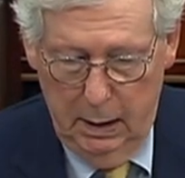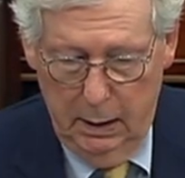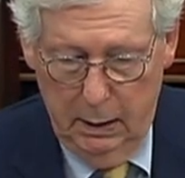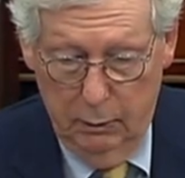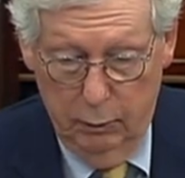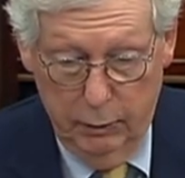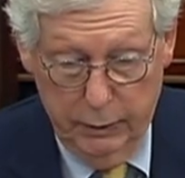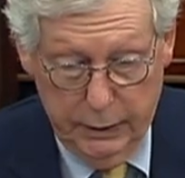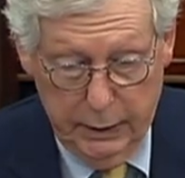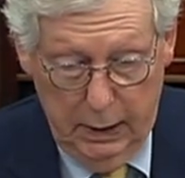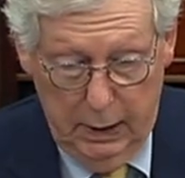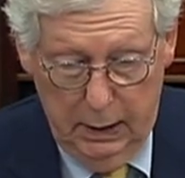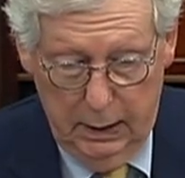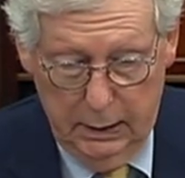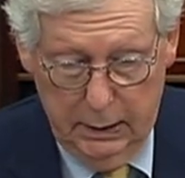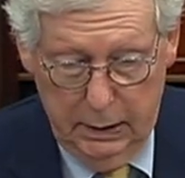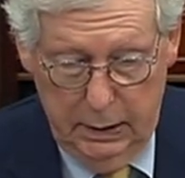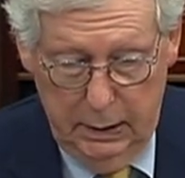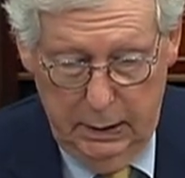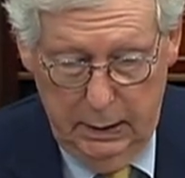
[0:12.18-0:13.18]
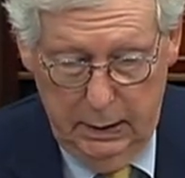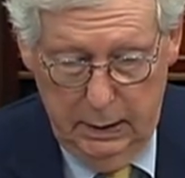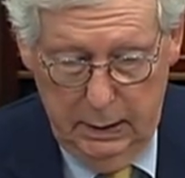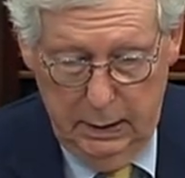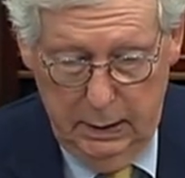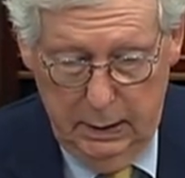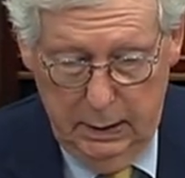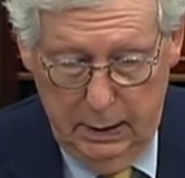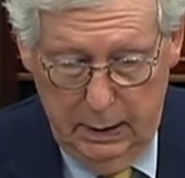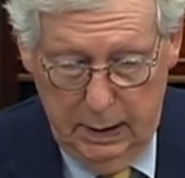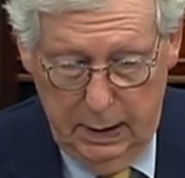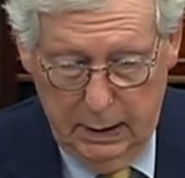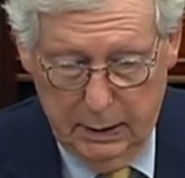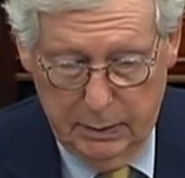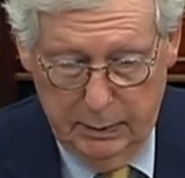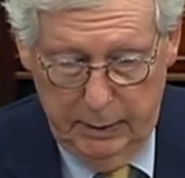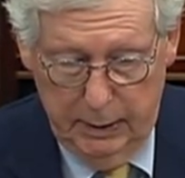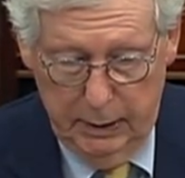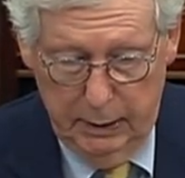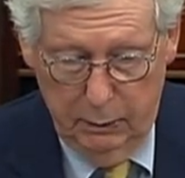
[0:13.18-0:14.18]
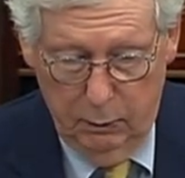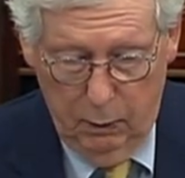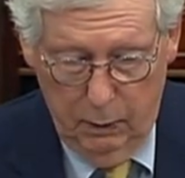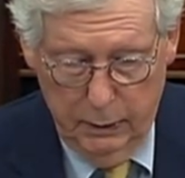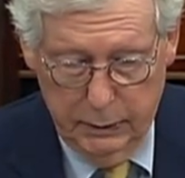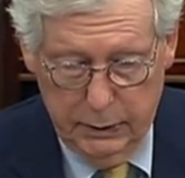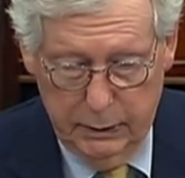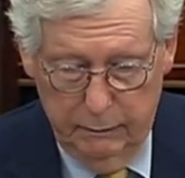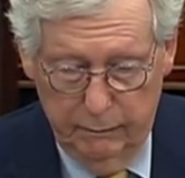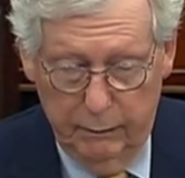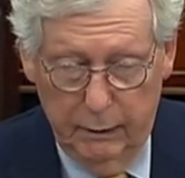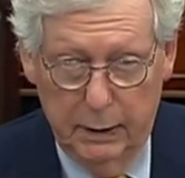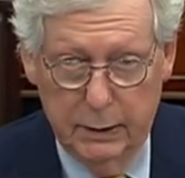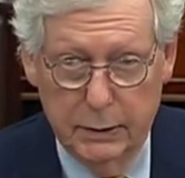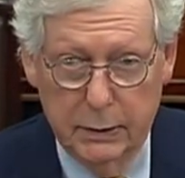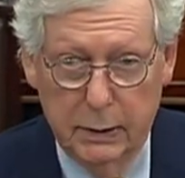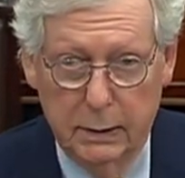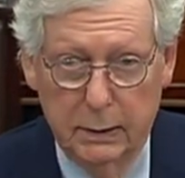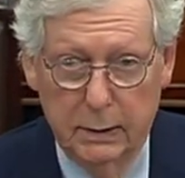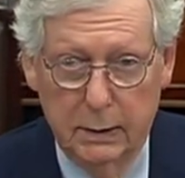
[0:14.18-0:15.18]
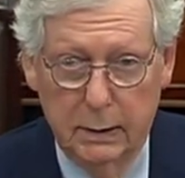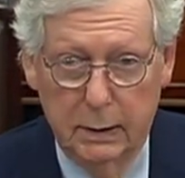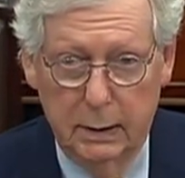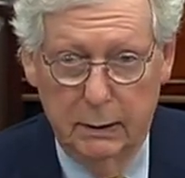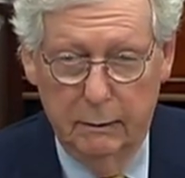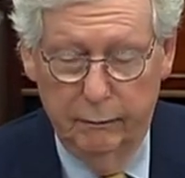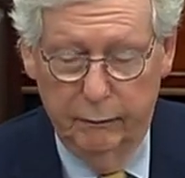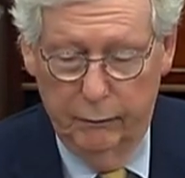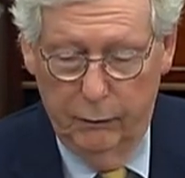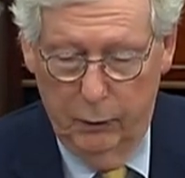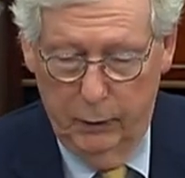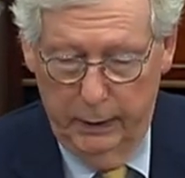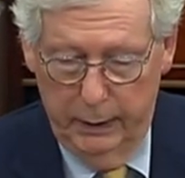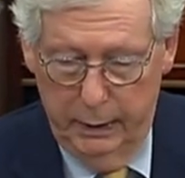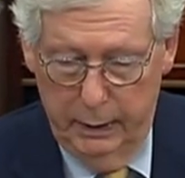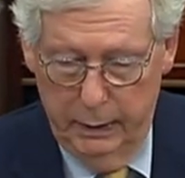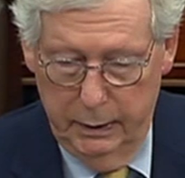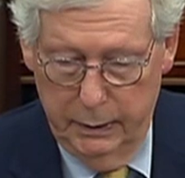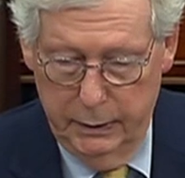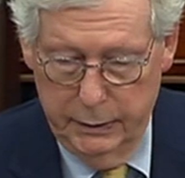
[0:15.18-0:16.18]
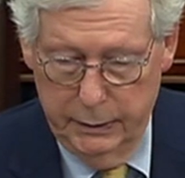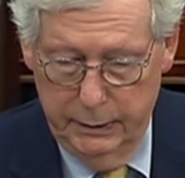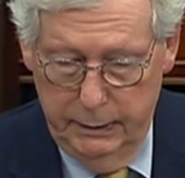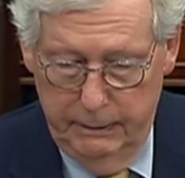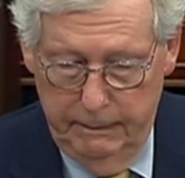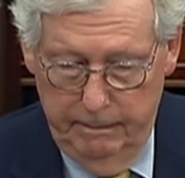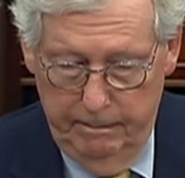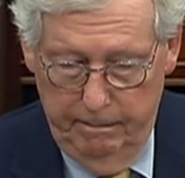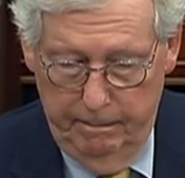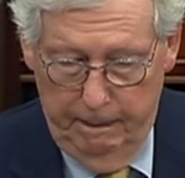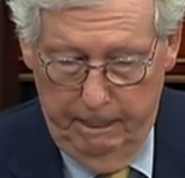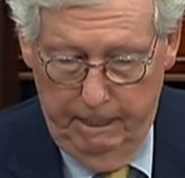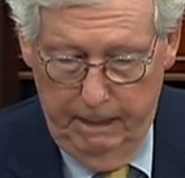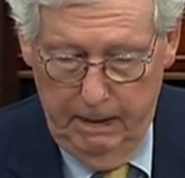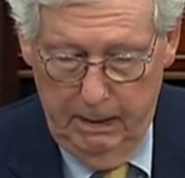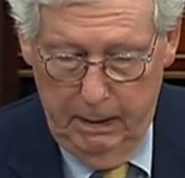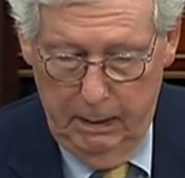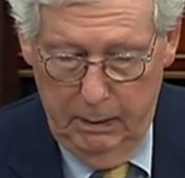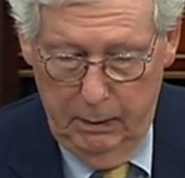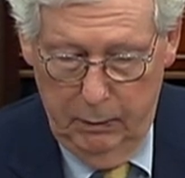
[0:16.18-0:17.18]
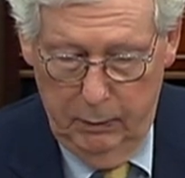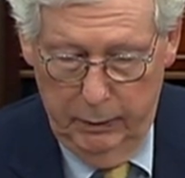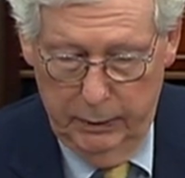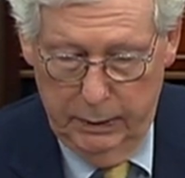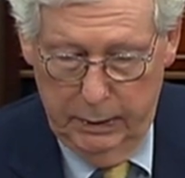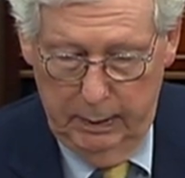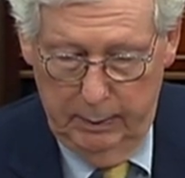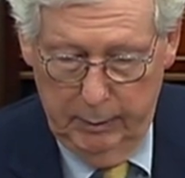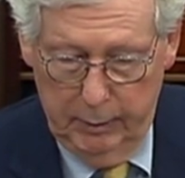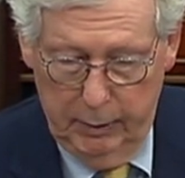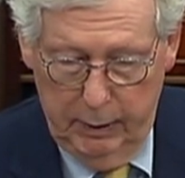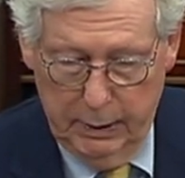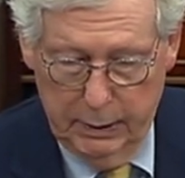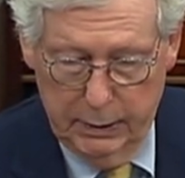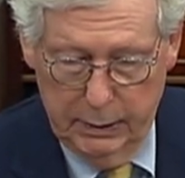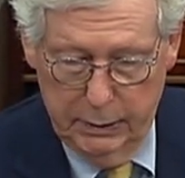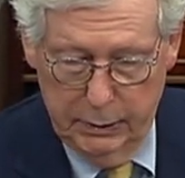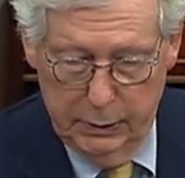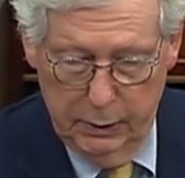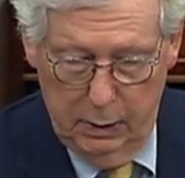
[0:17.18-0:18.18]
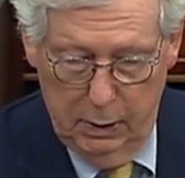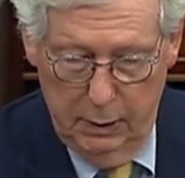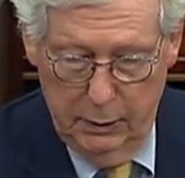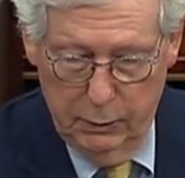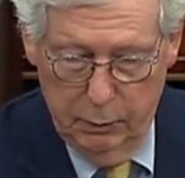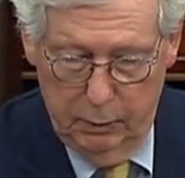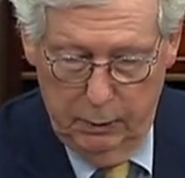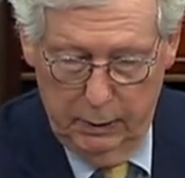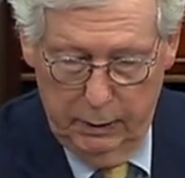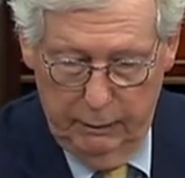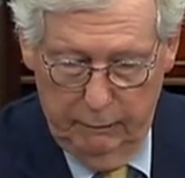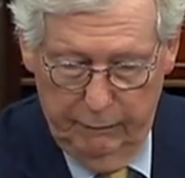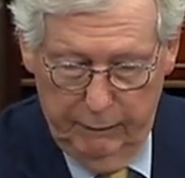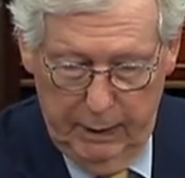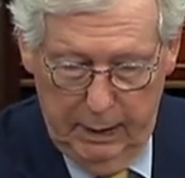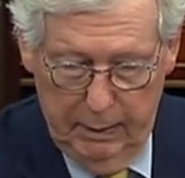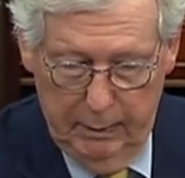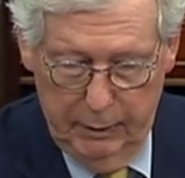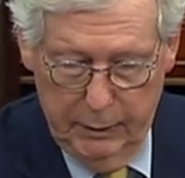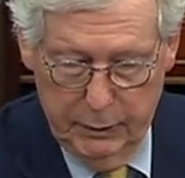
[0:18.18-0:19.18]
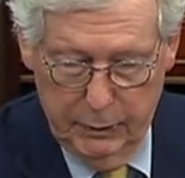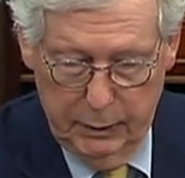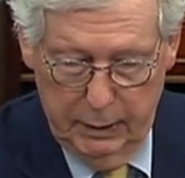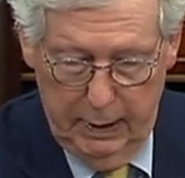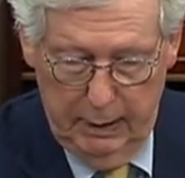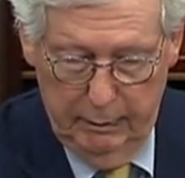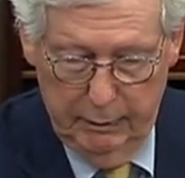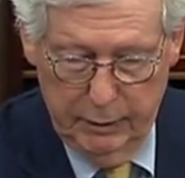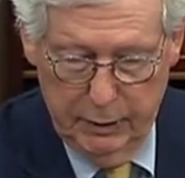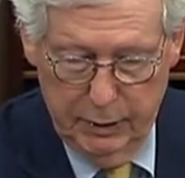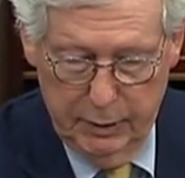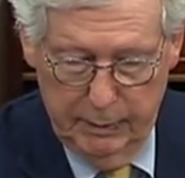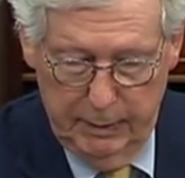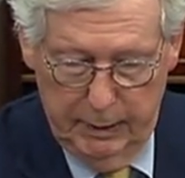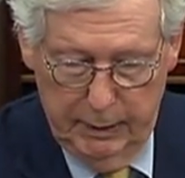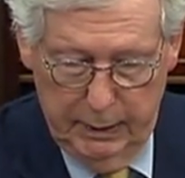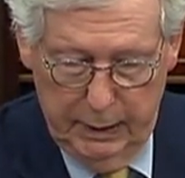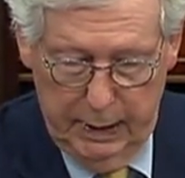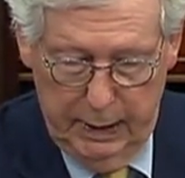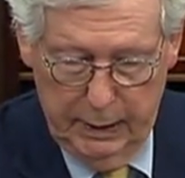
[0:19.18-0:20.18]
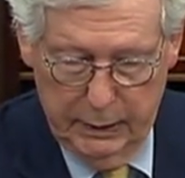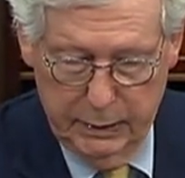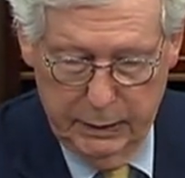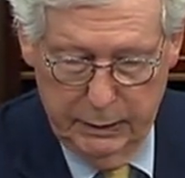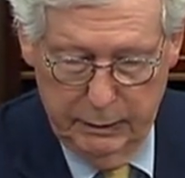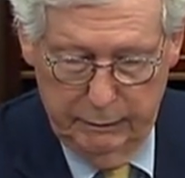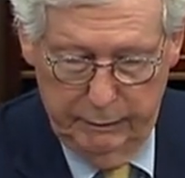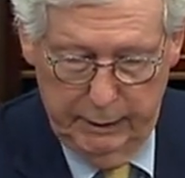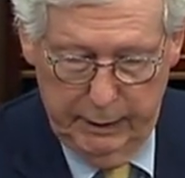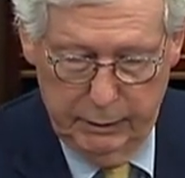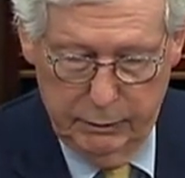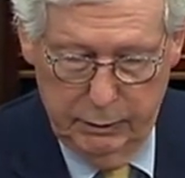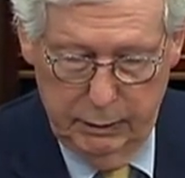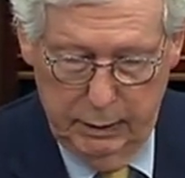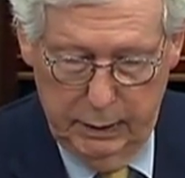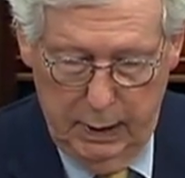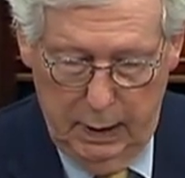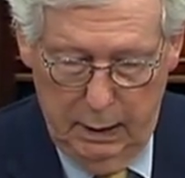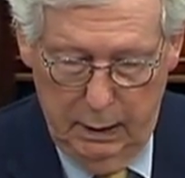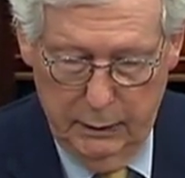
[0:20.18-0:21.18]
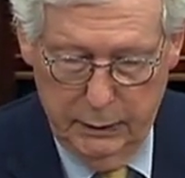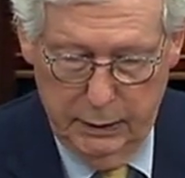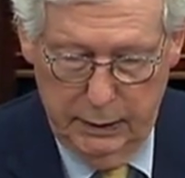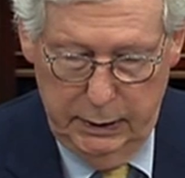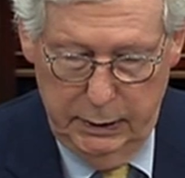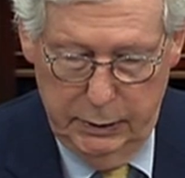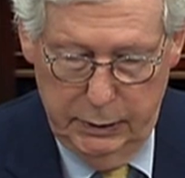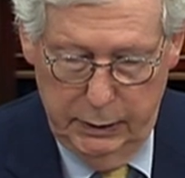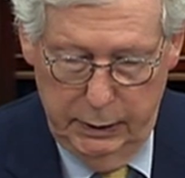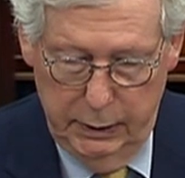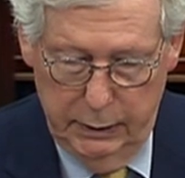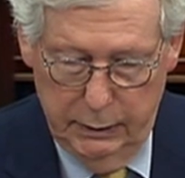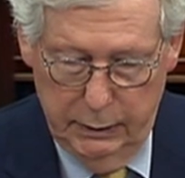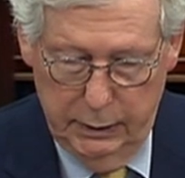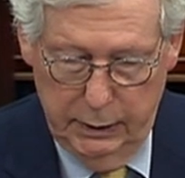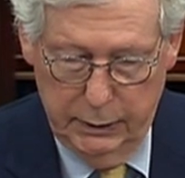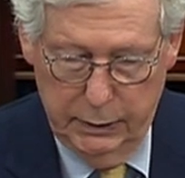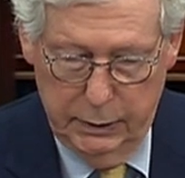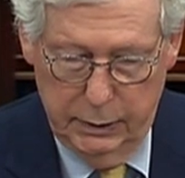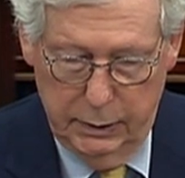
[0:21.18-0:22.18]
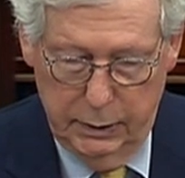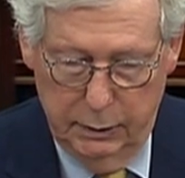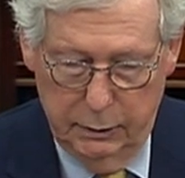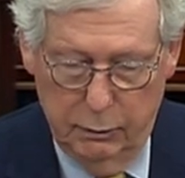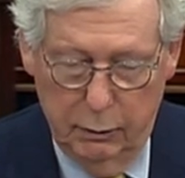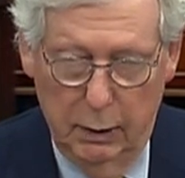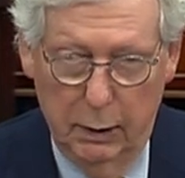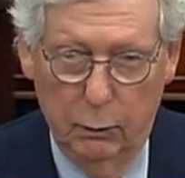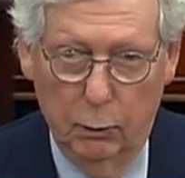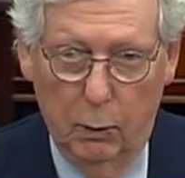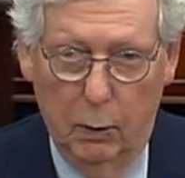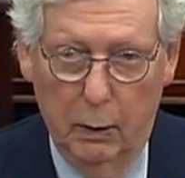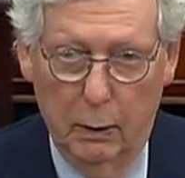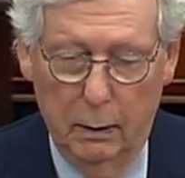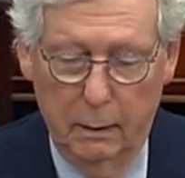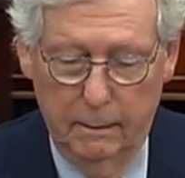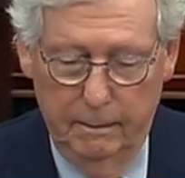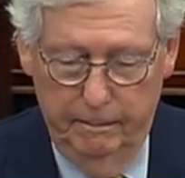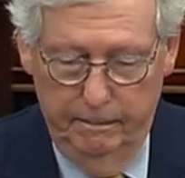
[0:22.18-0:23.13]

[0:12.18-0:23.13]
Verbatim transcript: The result has been the worst inflation in 40 years. With Democrats in charge, working families are having to spend thousands of extra dollars each year just to tread water.